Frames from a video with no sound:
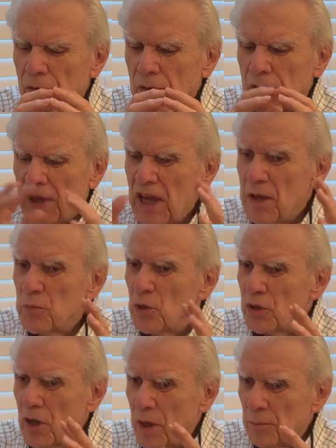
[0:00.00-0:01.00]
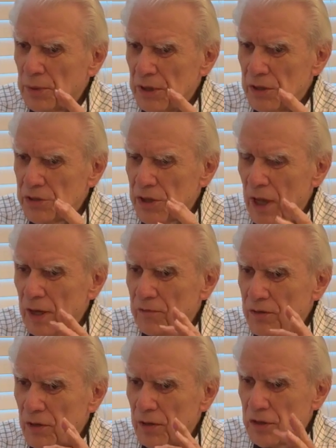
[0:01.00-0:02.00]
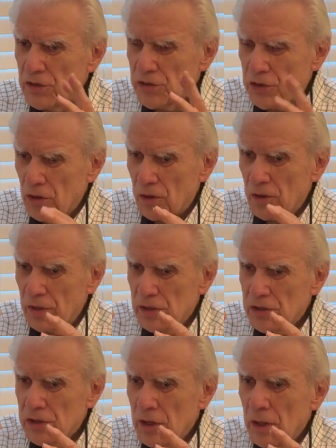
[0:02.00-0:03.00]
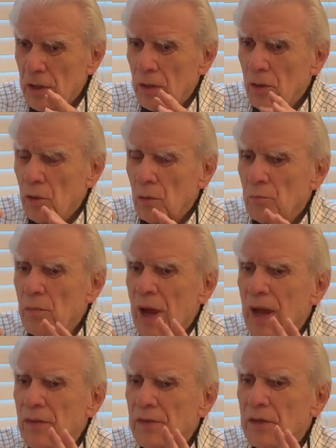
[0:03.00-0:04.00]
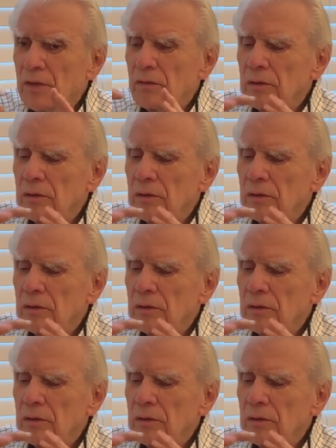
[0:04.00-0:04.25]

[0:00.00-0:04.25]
the cable companies got very discouraged by the